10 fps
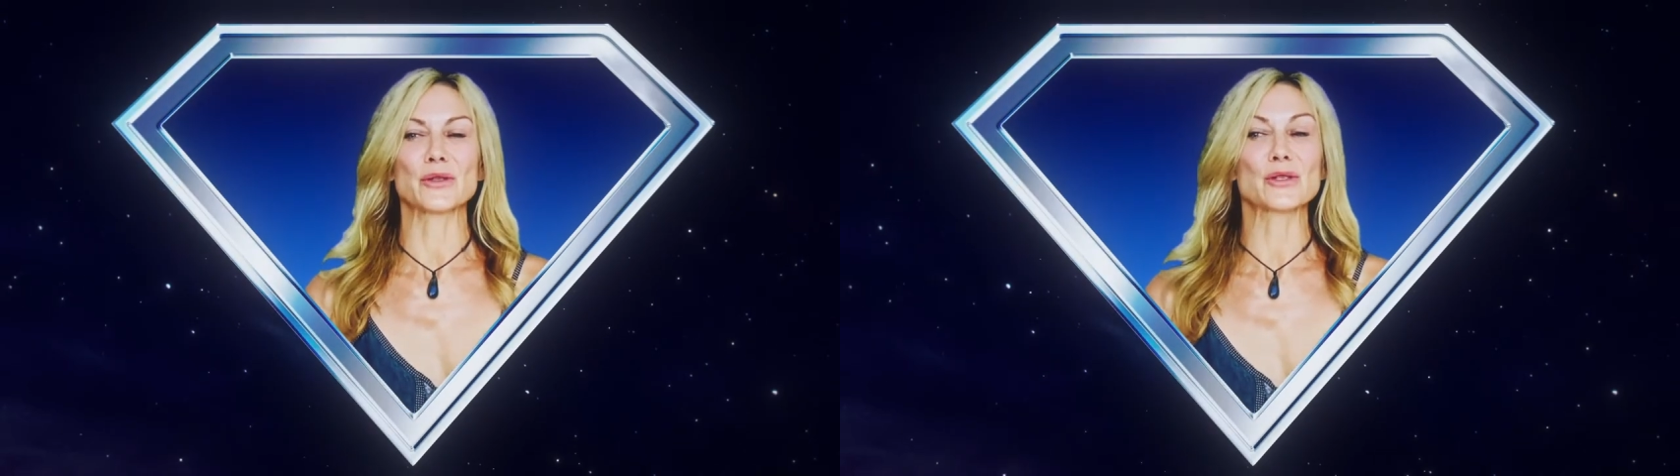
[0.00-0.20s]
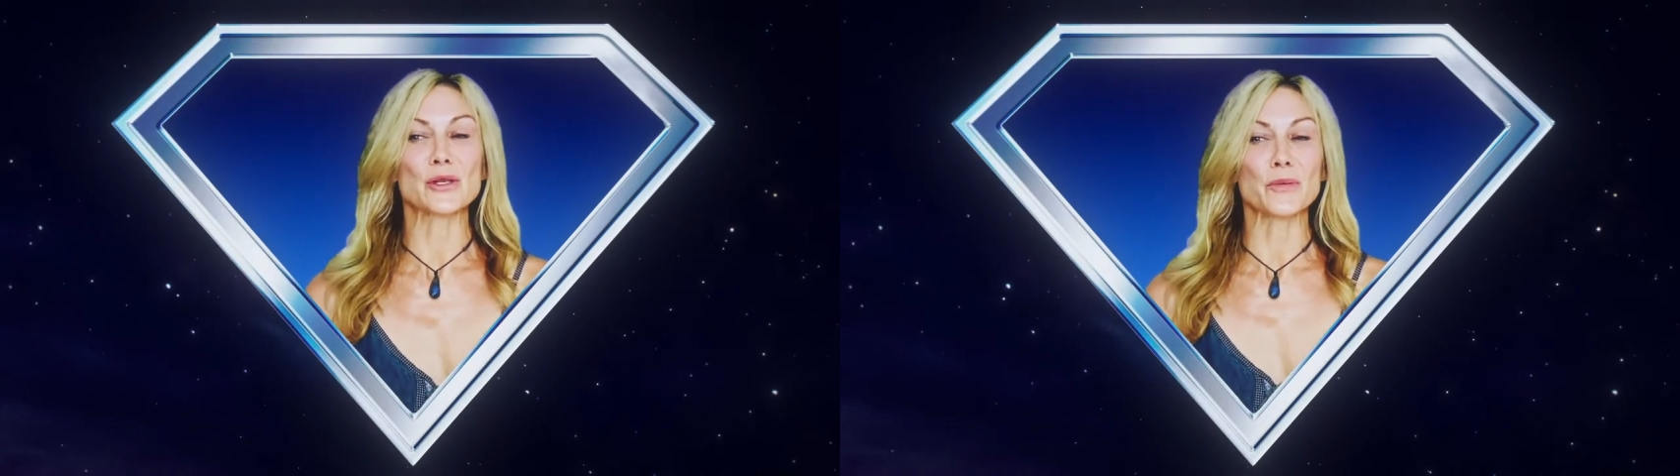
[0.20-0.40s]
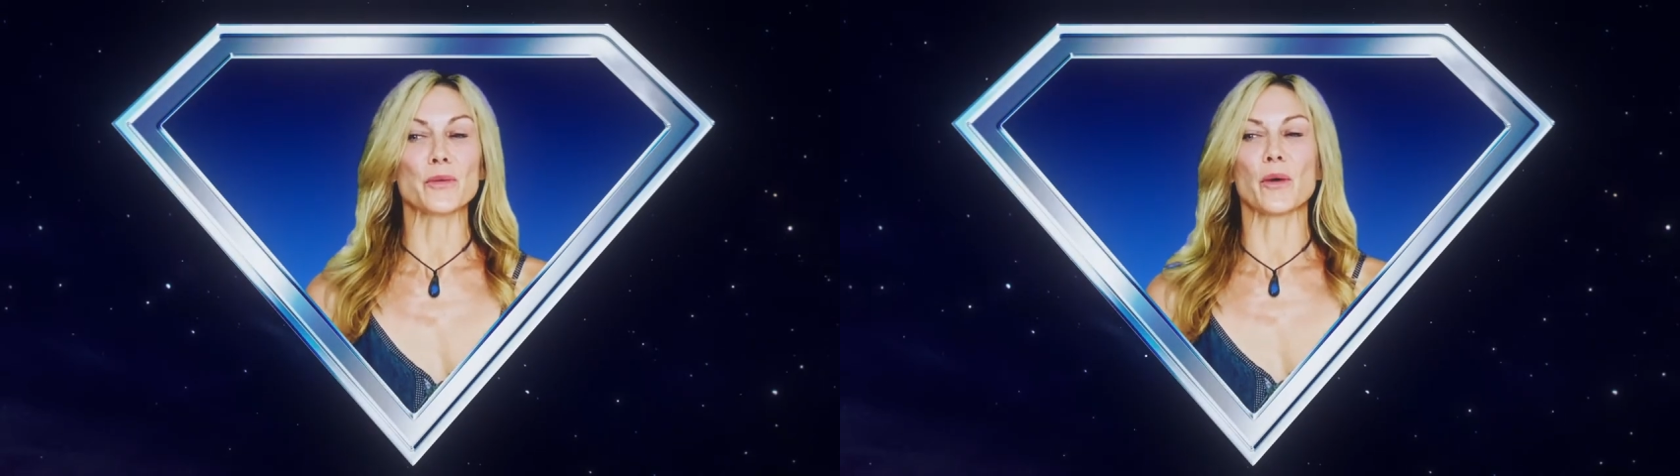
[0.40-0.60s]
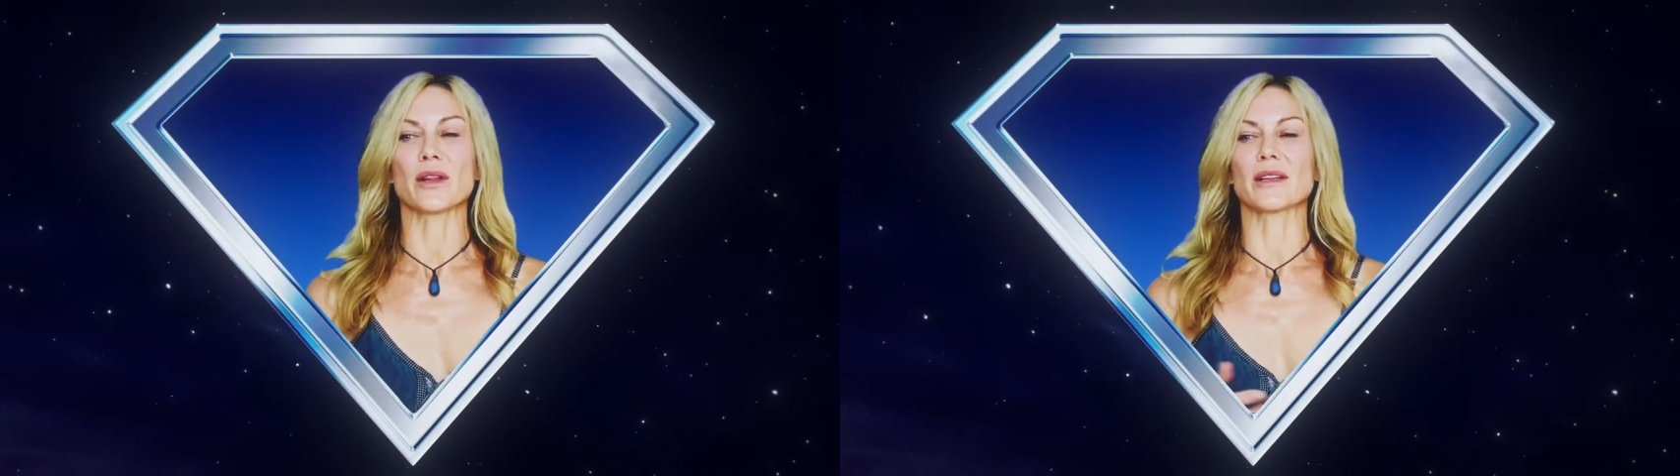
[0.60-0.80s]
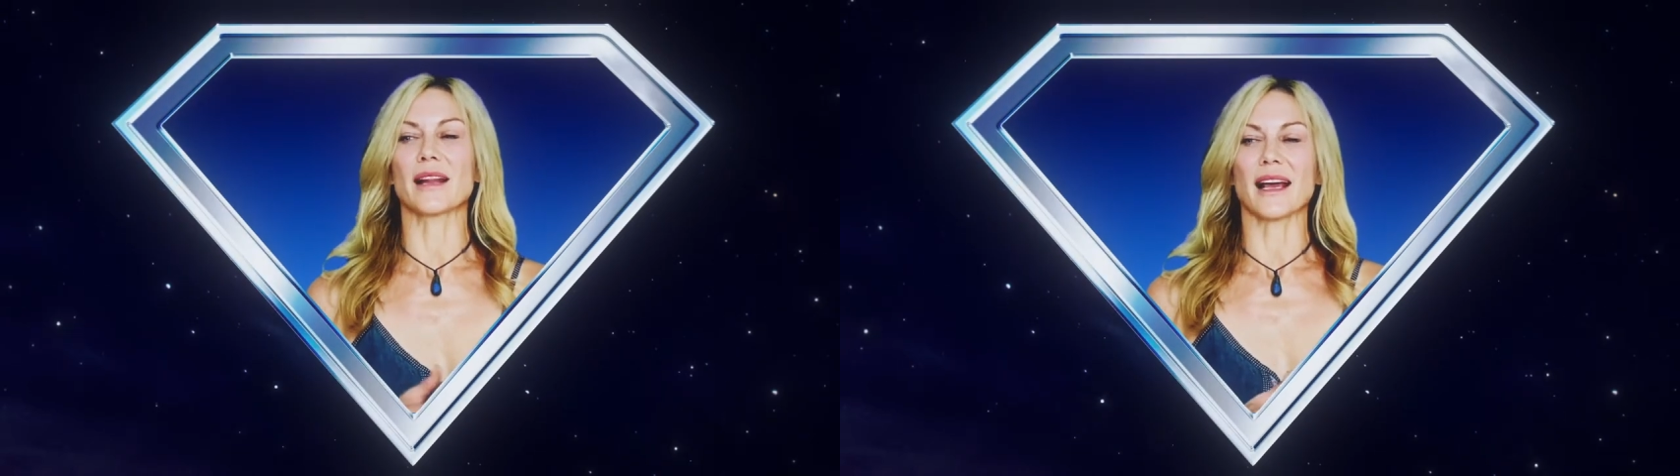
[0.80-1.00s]

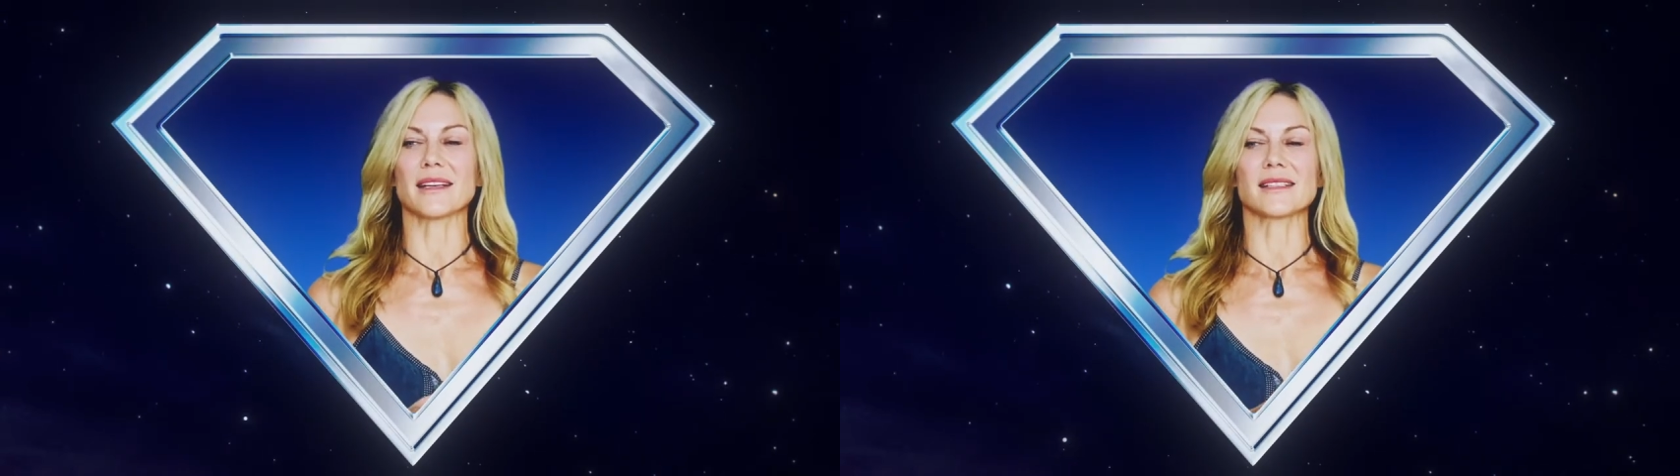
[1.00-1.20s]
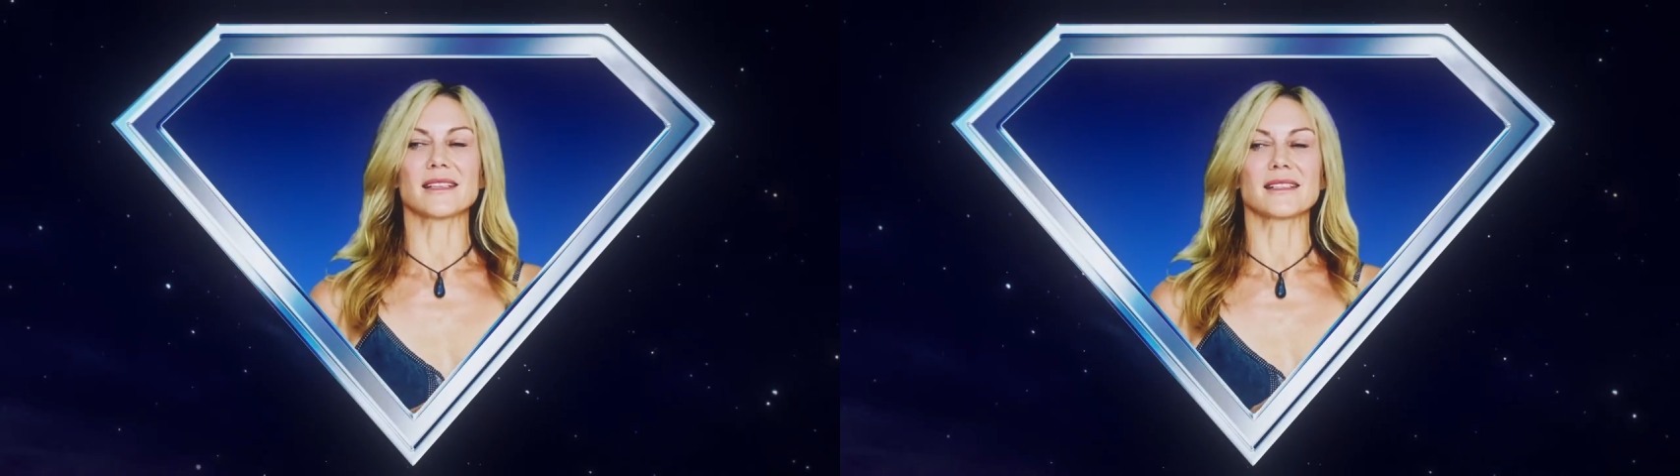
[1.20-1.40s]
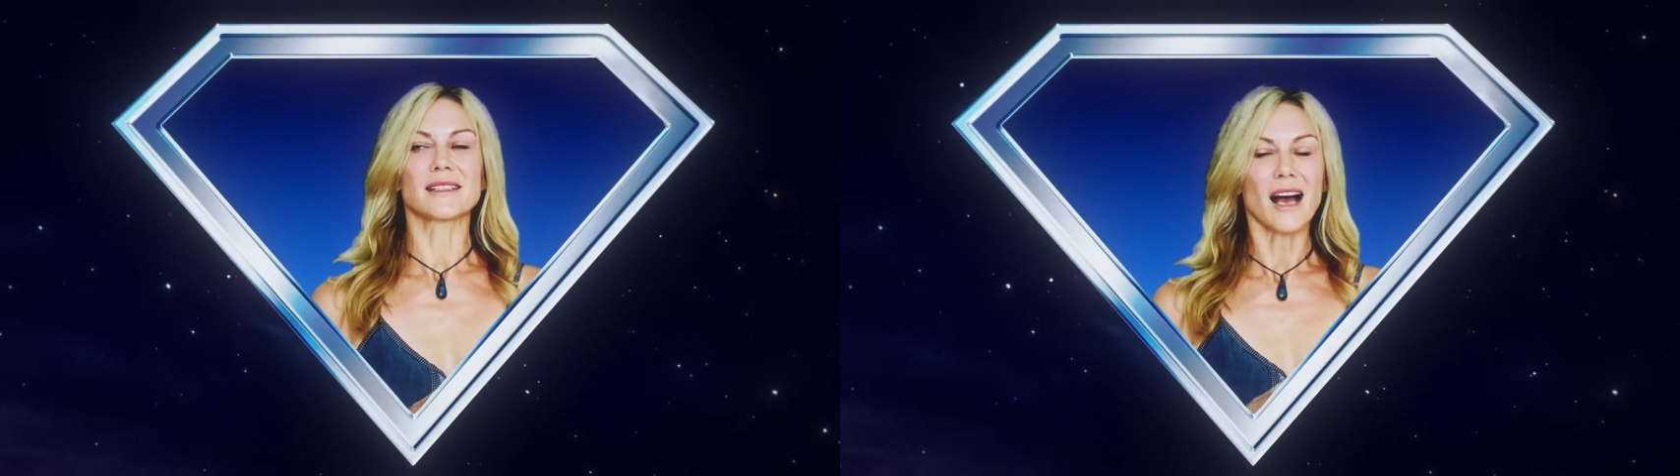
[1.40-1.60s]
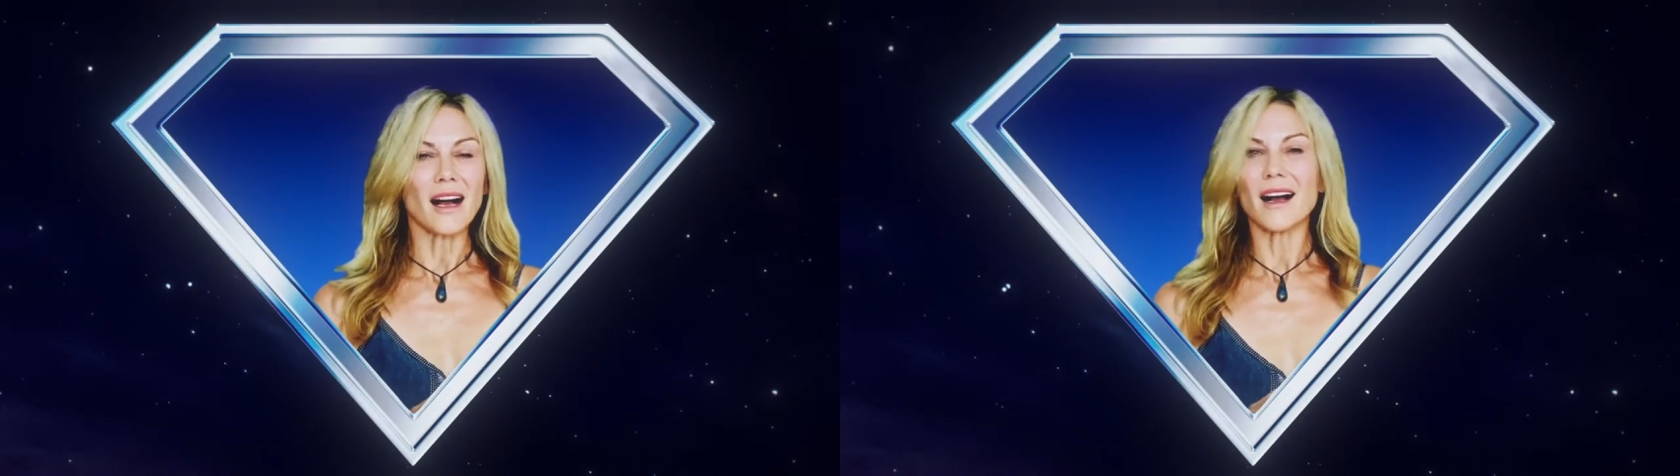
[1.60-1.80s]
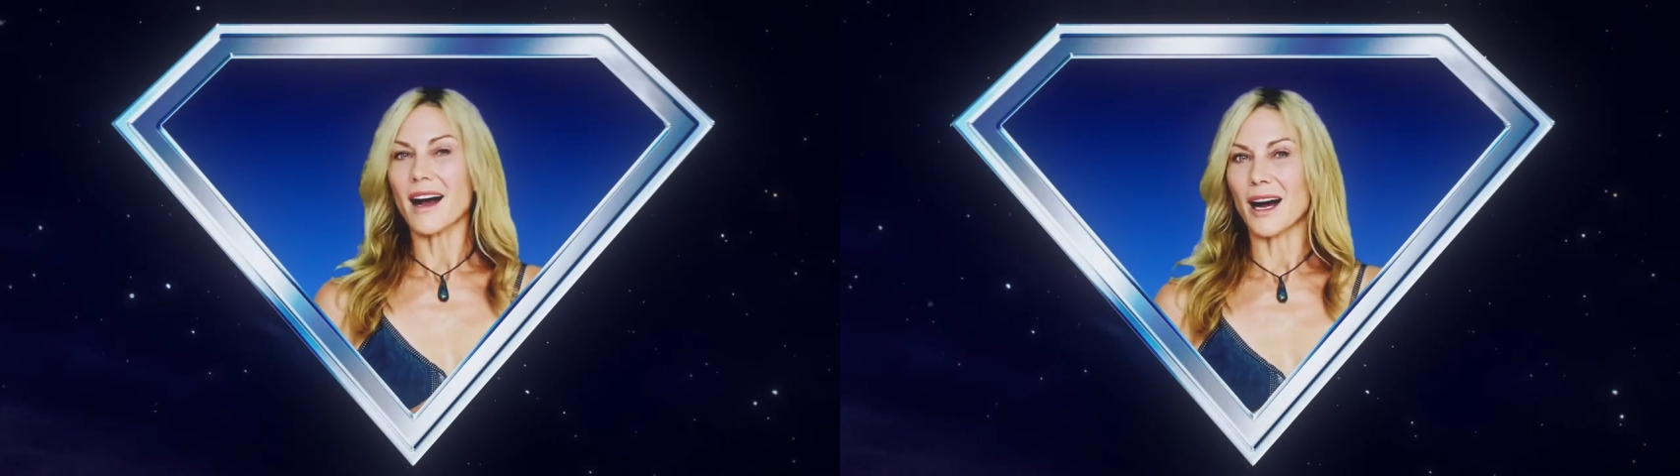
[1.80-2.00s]

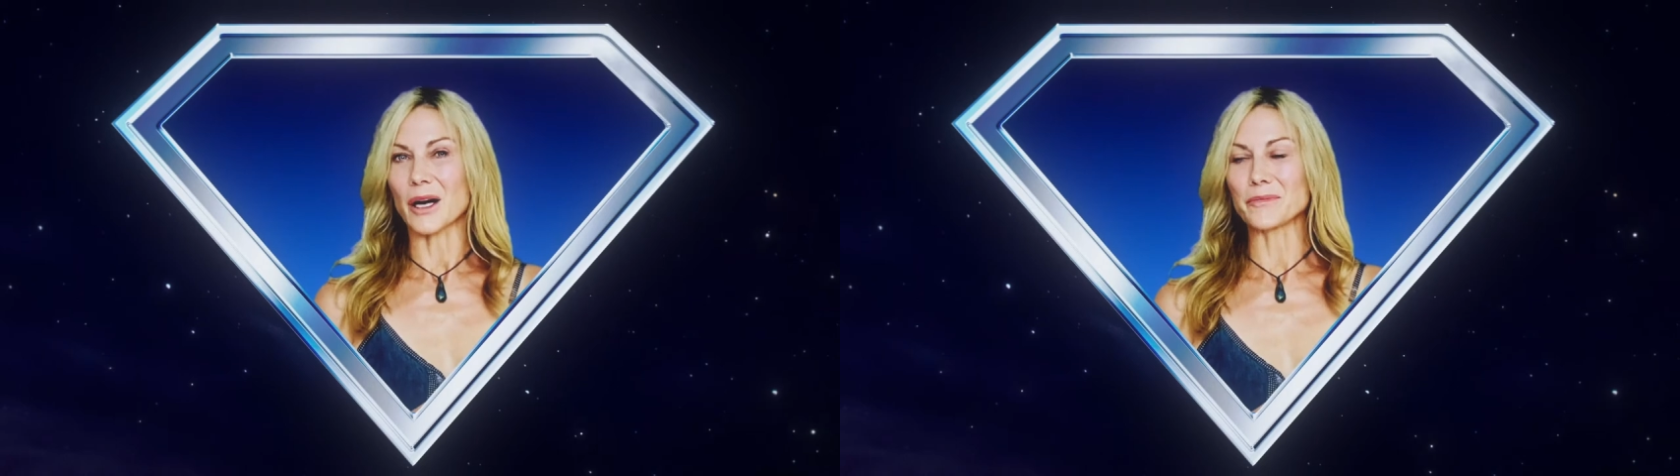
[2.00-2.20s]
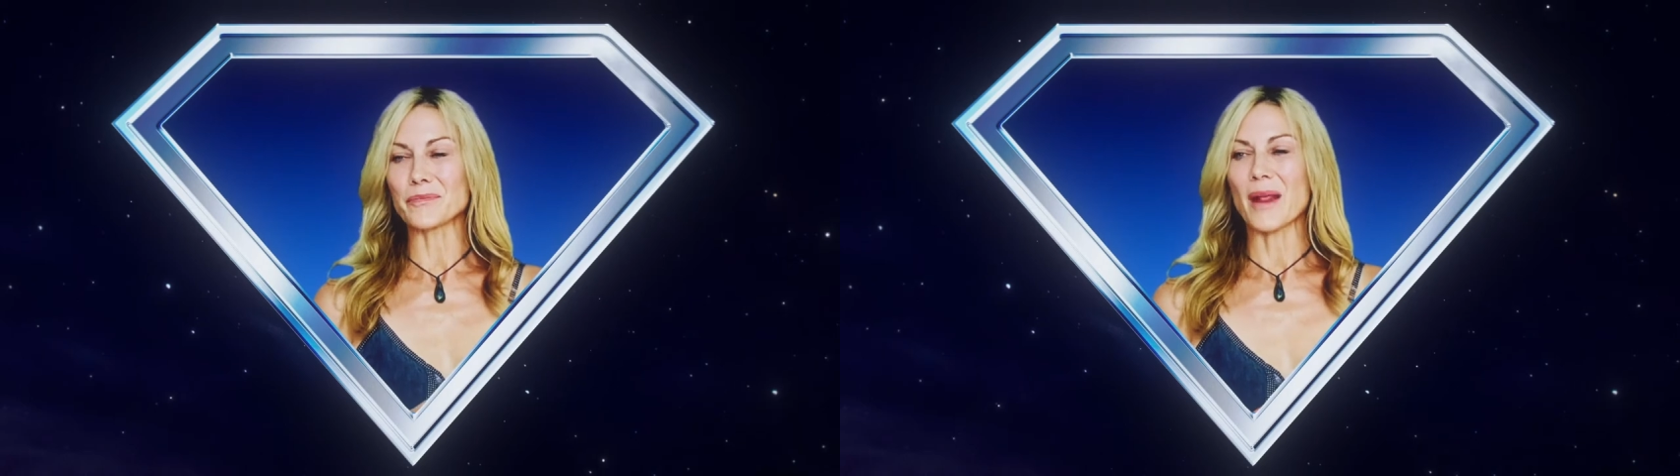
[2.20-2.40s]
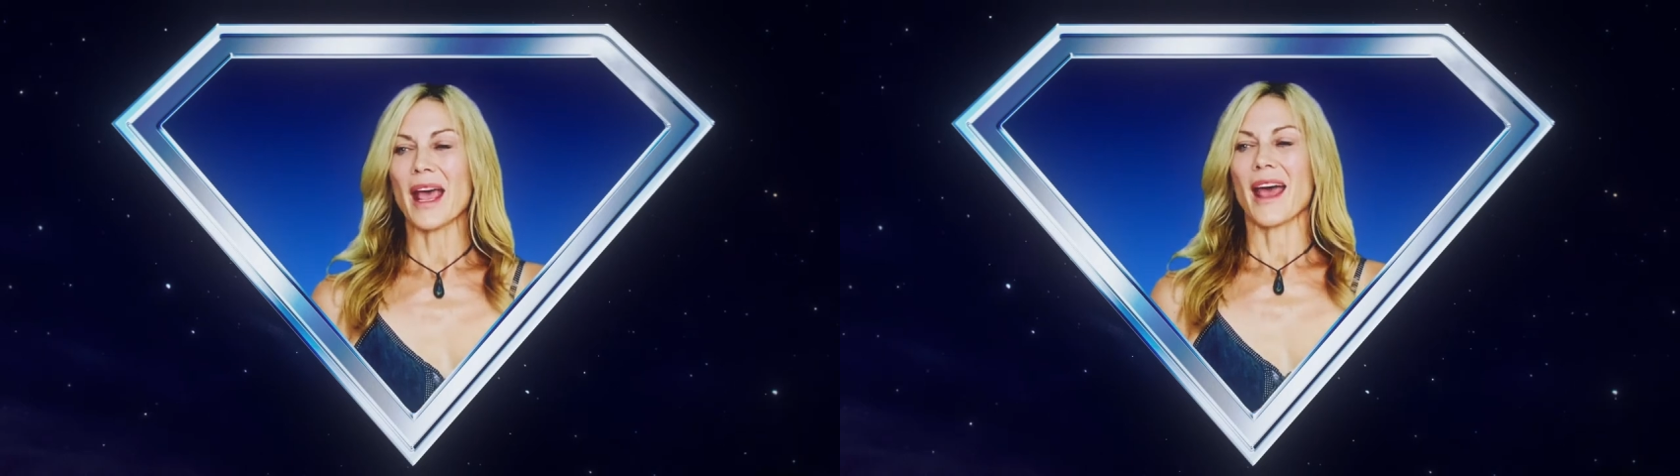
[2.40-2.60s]
superboythelegacy.com